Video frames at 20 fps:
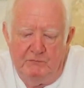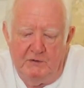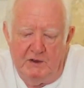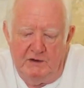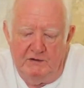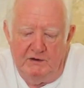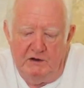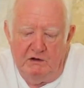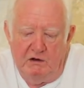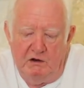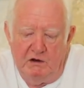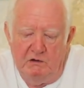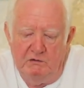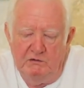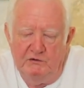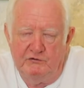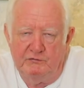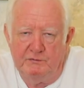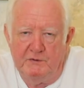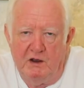And they're not
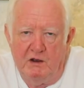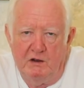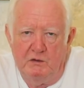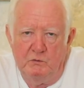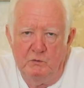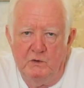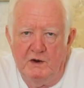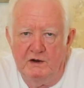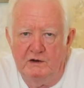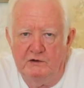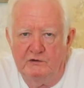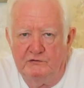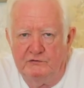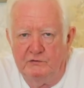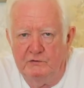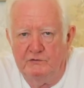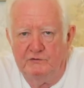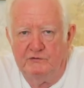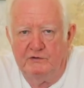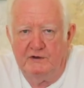only smart wearing
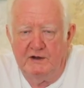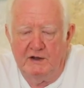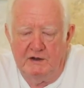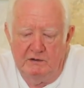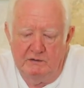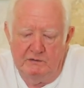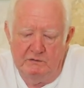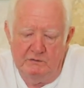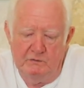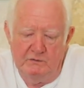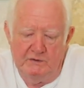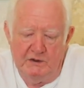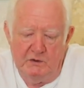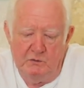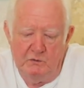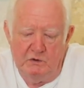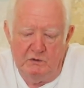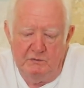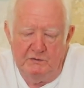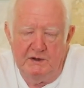suits and that when they
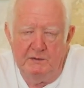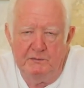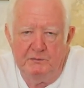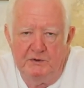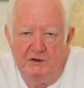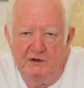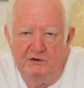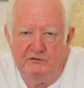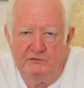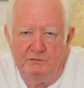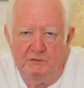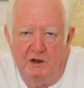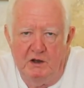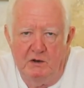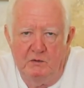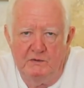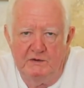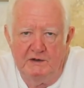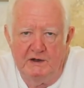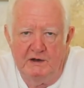work, but they're pretty
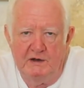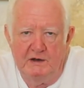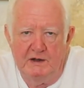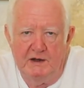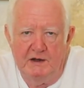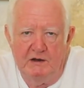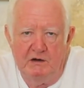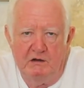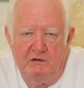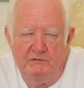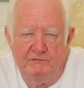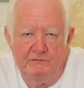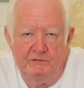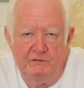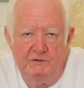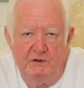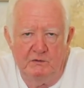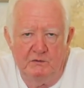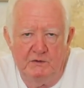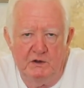smart when they're laid off
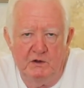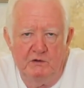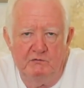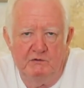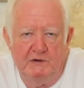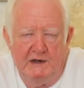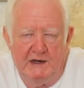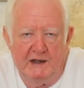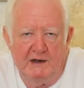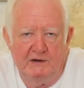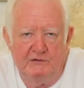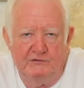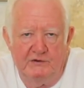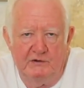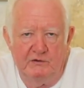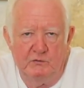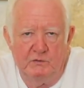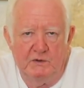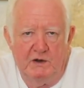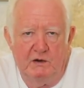and, when they're
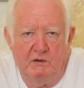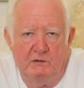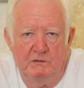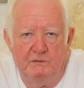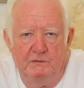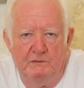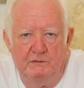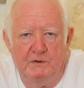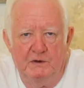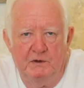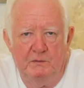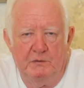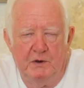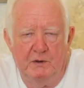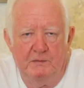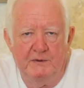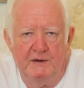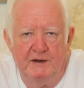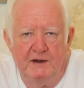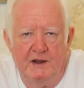relaxing as well. When they're
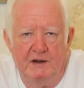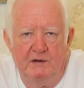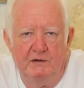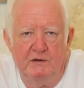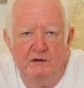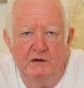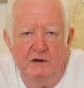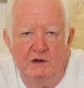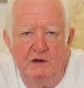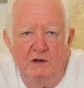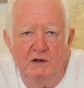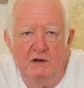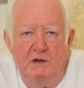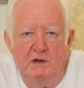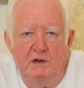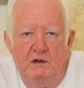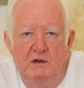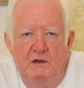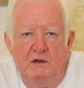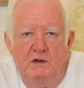popping down
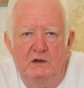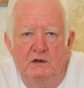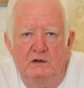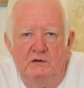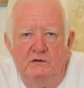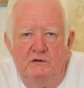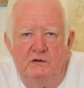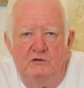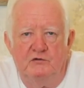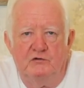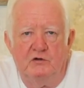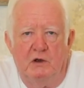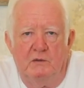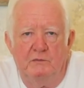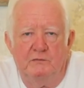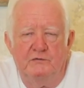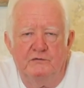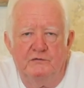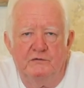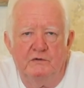to the
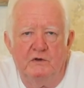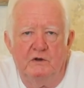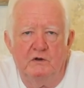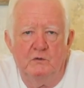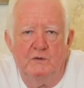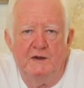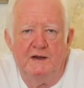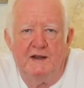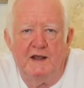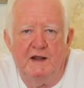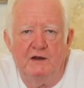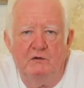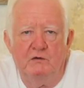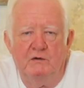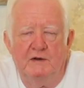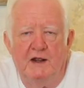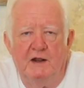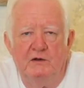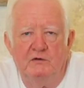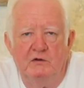shops on the weekend or
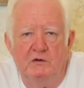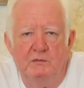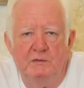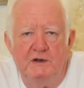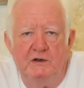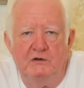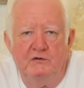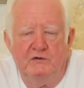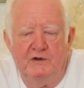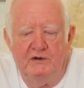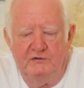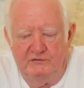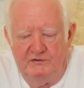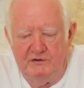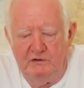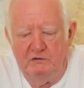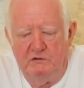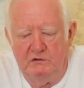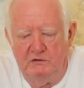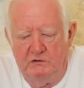down to the beach, they
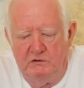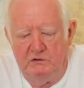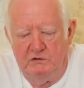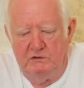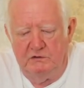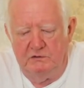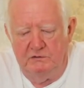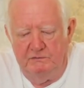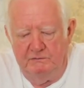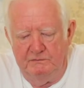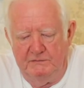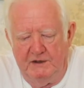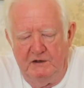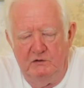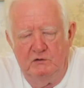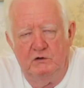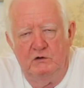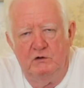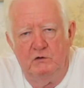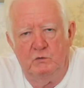still look good. They
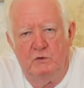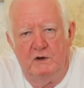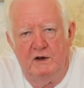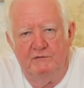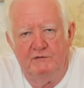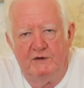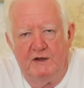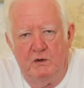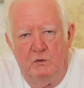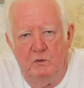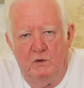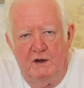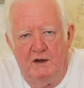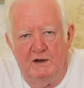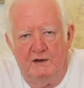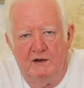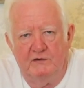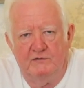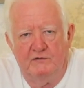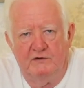look good whatever they wear.
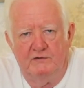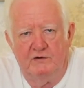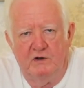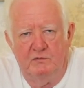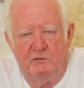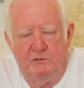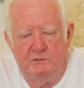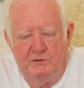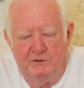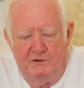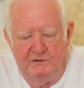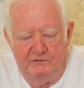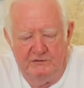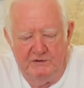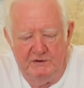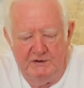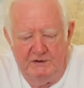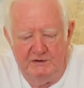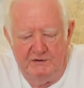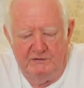That's the type of person
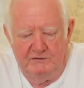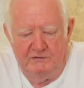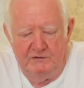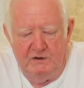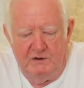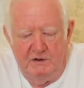it is.